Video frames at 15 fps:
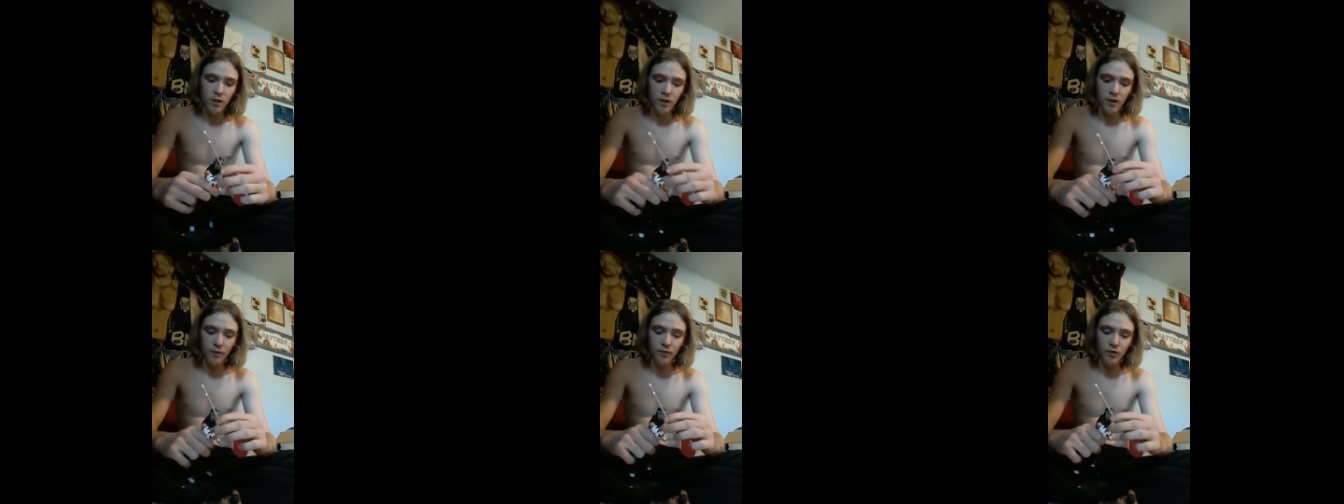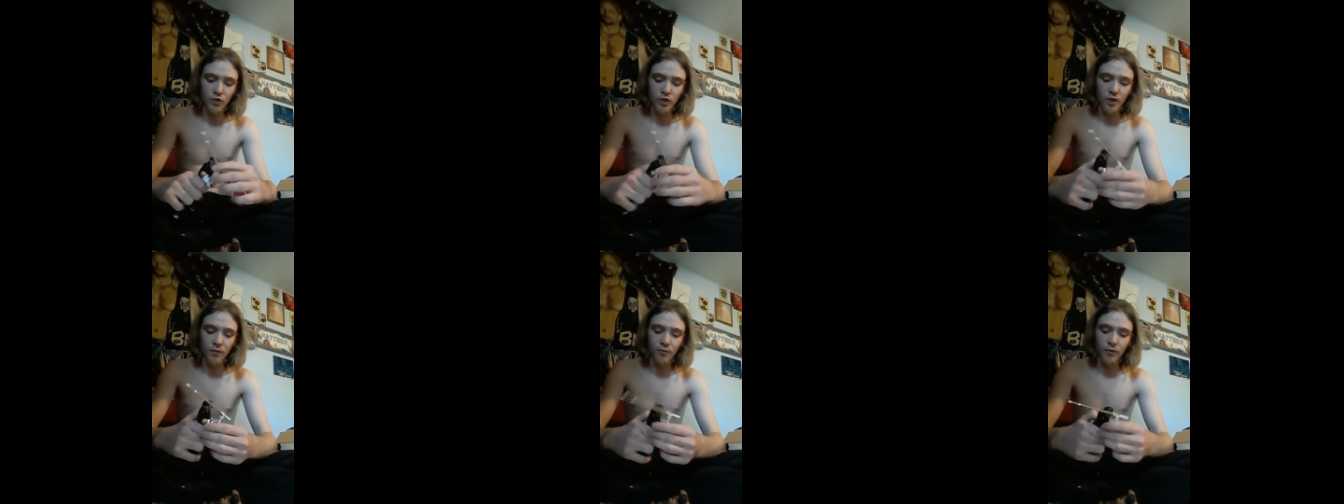Even
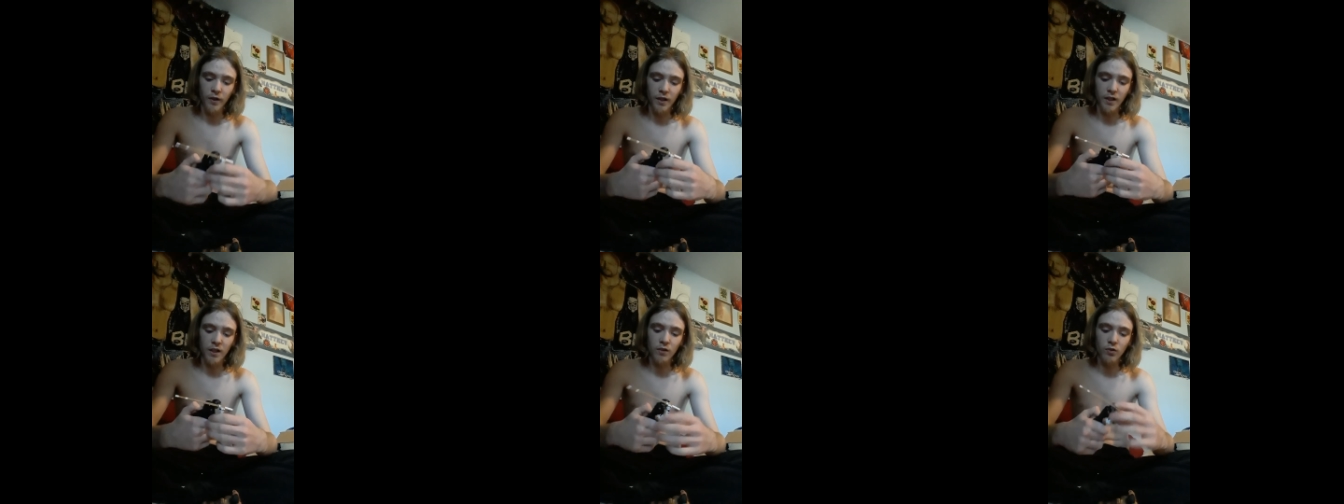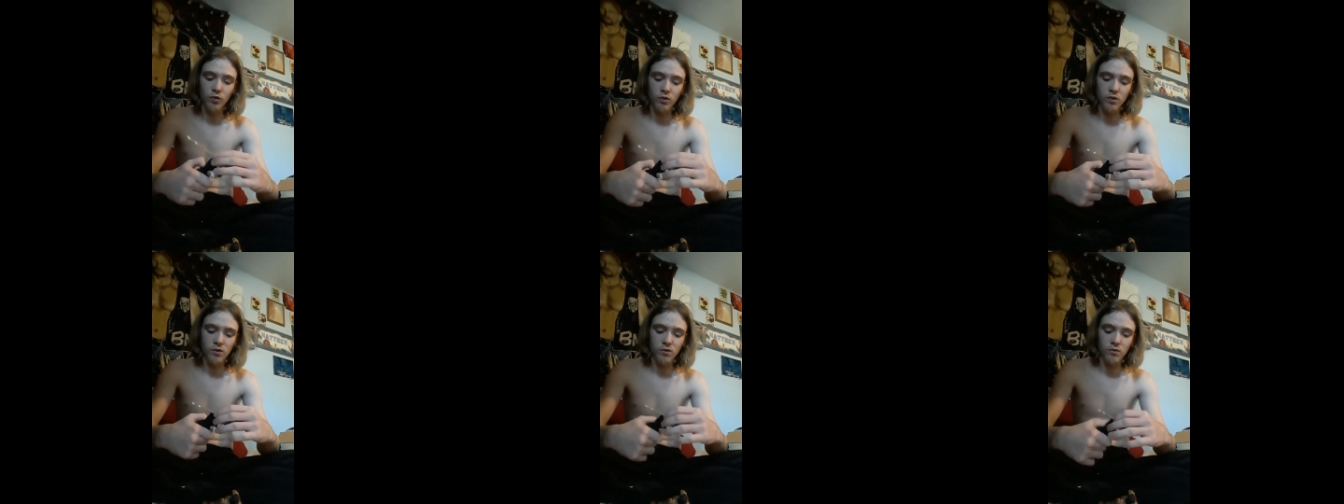Jeff, like, he
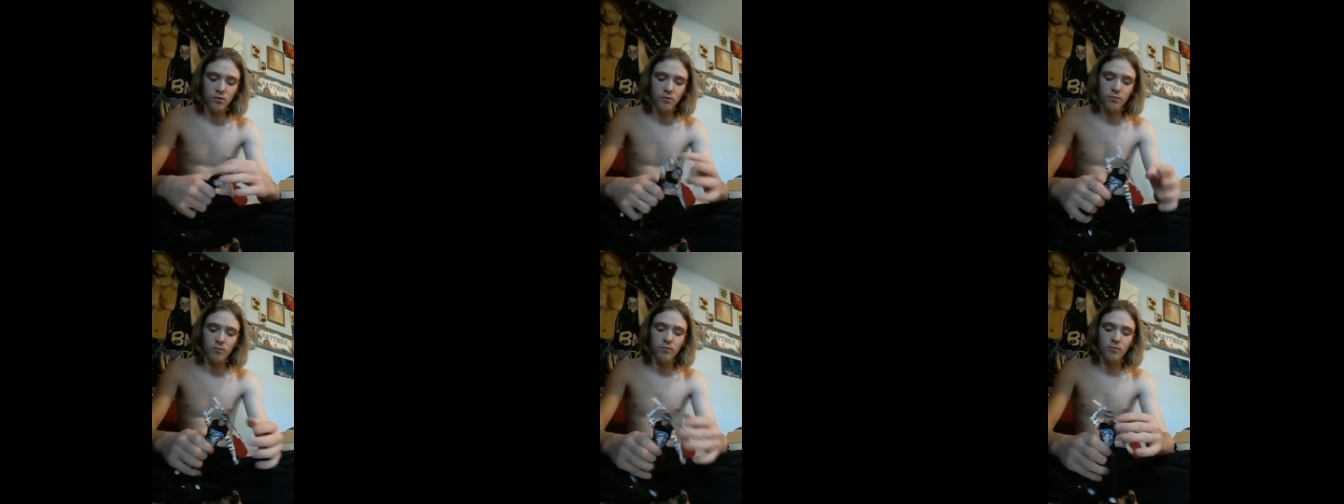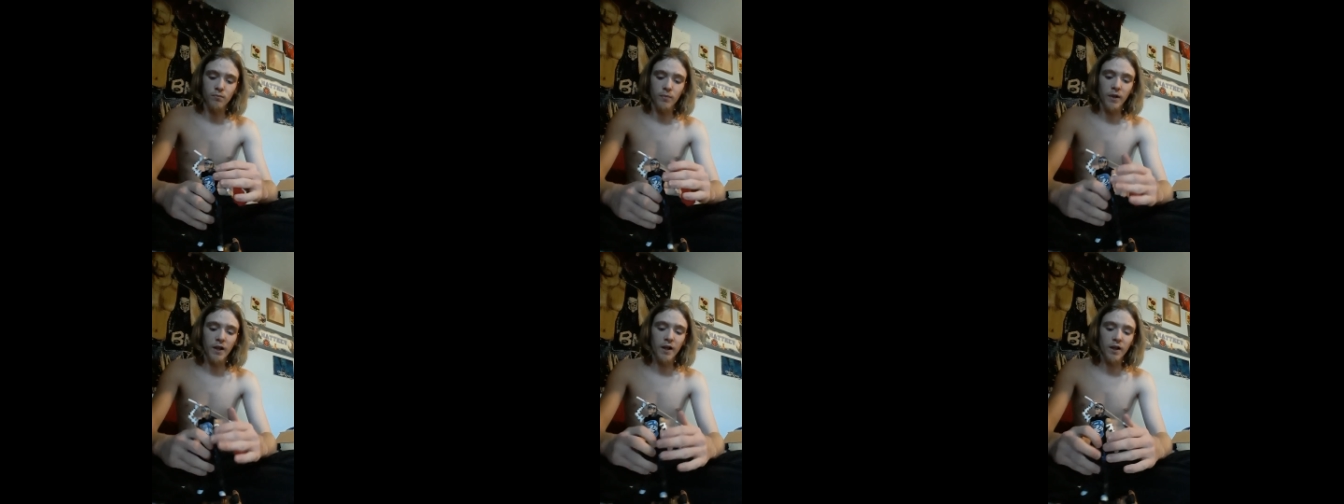looks
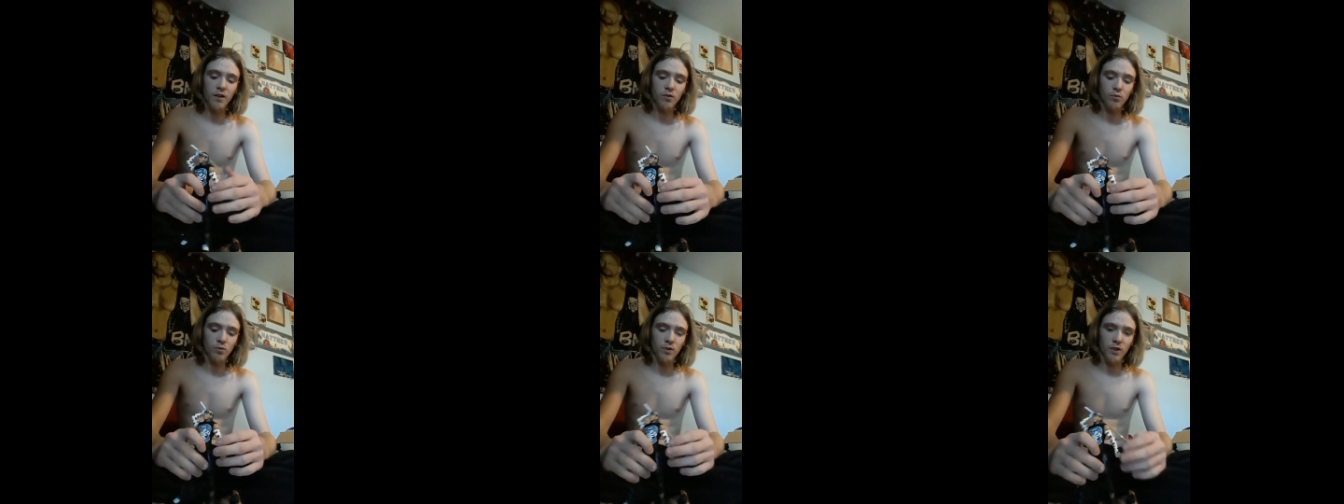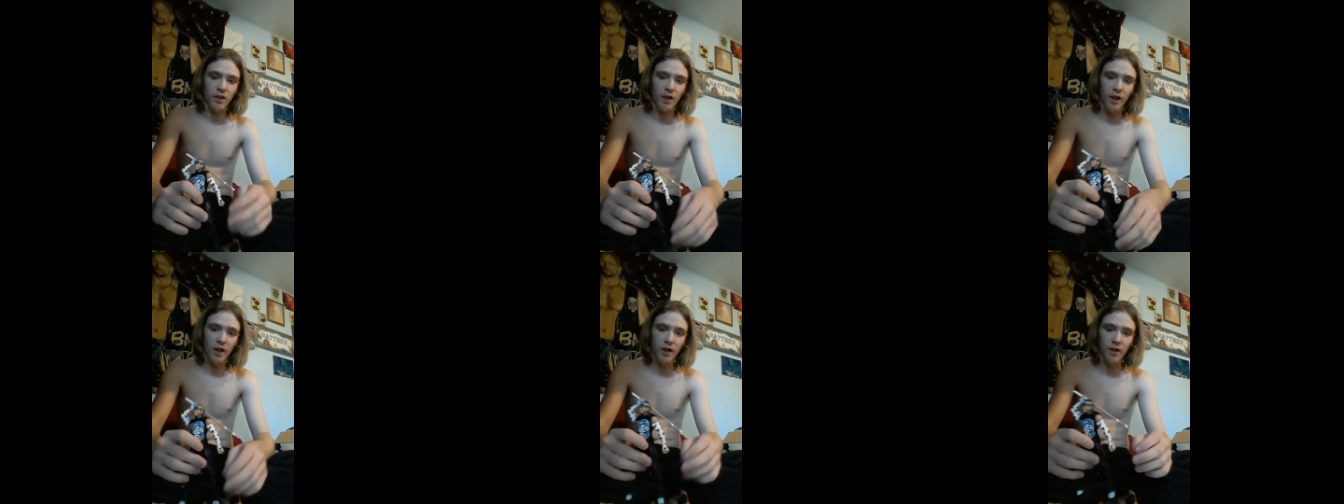badass with the
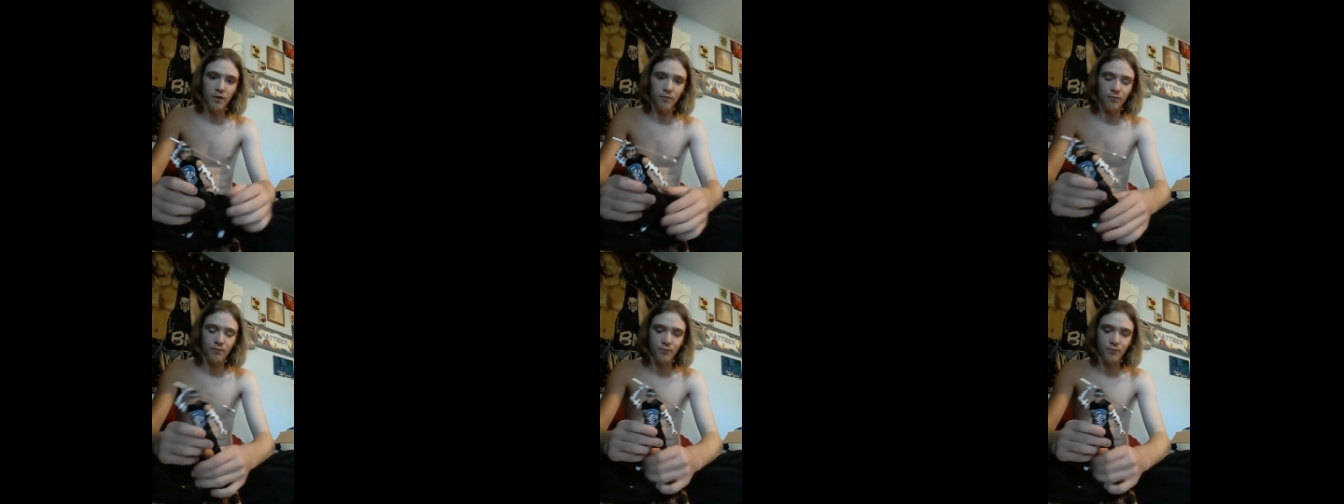cane.